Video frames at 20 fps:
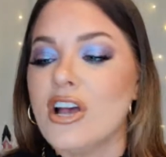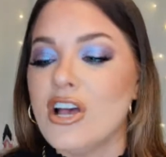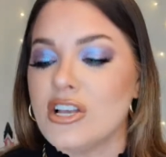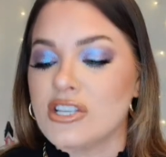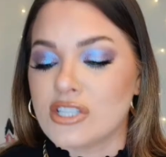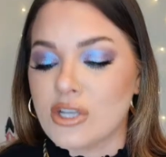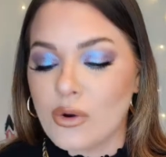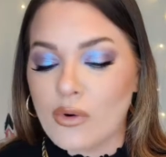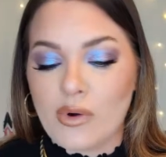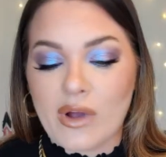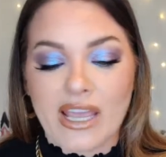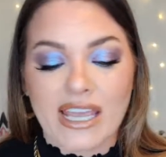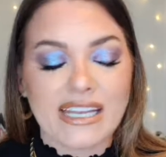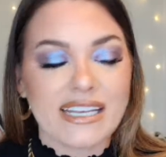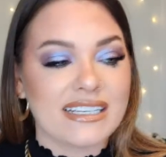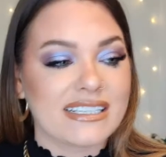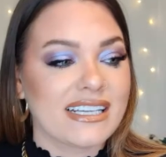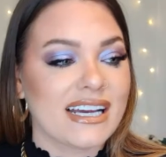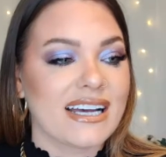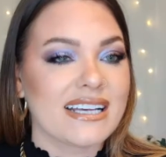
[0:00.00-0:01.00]
So
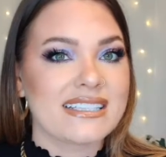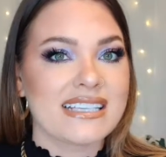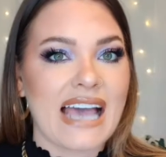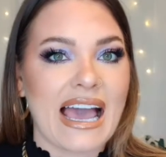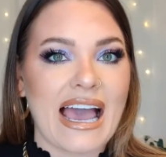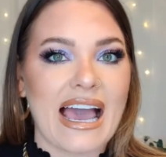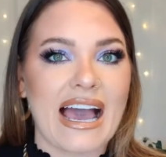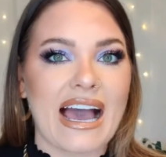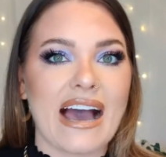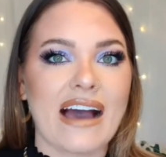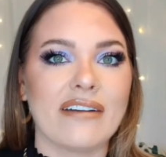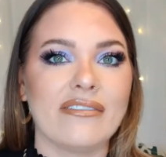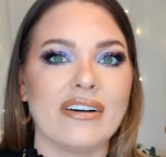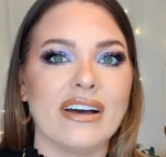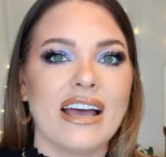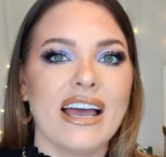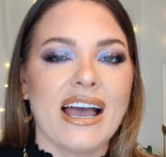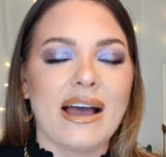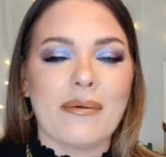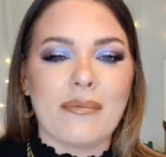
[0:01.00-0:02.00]
it does have,
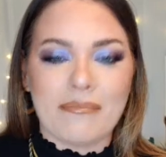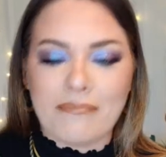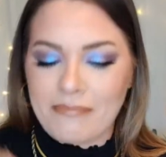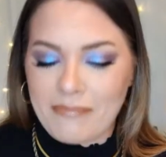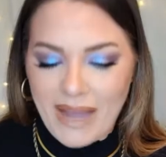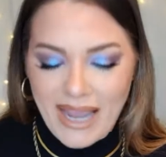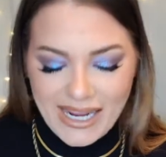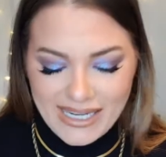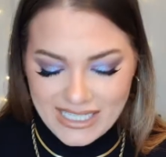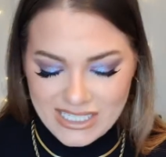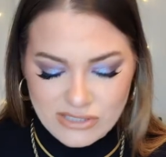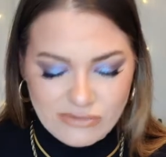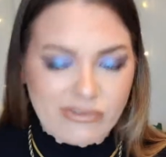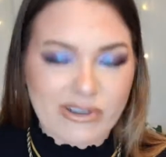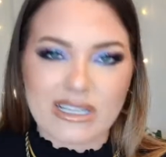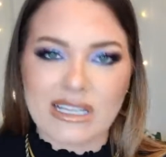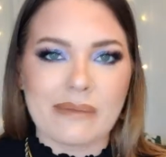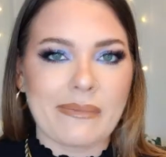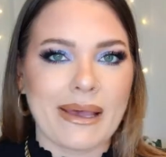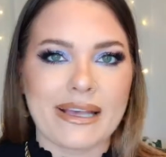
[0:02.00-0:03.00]
mine is
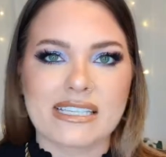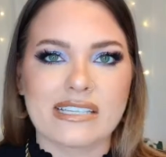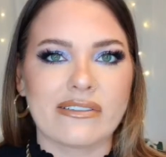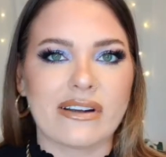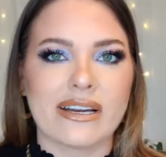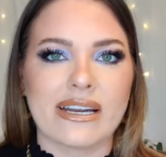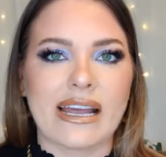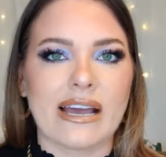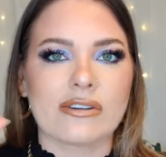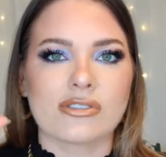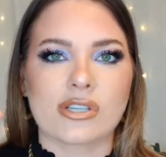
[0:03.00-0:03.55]
really messy right now,